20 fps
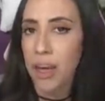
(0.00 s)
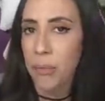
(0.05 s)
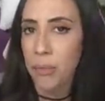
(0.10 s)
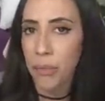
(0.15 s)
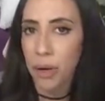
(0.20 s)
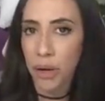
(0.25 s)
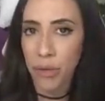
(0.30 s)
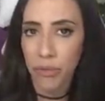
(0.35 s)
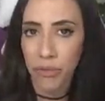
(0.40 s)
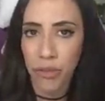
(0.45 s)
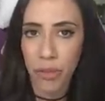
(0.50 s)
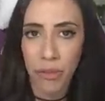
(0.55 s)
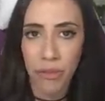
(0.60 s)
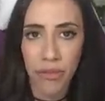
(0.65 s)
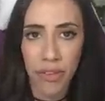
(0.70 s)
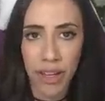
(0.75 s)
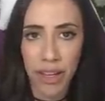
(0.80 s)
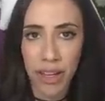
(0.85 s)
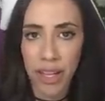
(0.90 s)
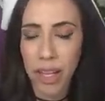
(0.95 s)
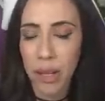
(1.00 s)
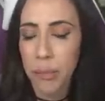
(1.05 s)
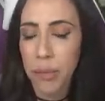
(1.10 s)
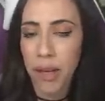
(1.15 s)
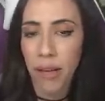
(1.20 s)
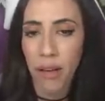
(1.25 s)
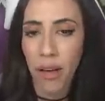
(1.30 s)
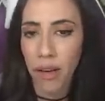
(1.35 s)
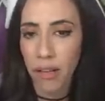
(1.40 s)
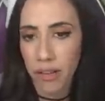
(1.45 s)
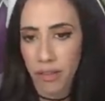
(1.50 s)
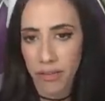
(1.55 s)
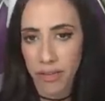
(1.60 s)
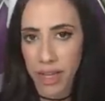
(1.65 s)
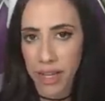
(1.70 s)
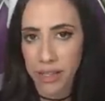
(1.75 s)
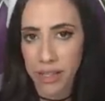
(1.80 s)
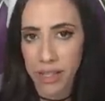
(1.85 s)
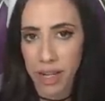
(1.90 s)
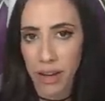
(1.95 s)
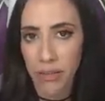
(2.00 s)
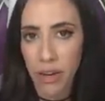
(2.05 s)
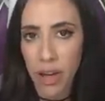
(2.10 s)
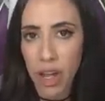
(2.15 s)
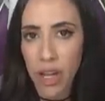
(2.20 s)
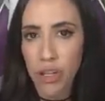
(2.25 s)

confirm via email, all of that stuff.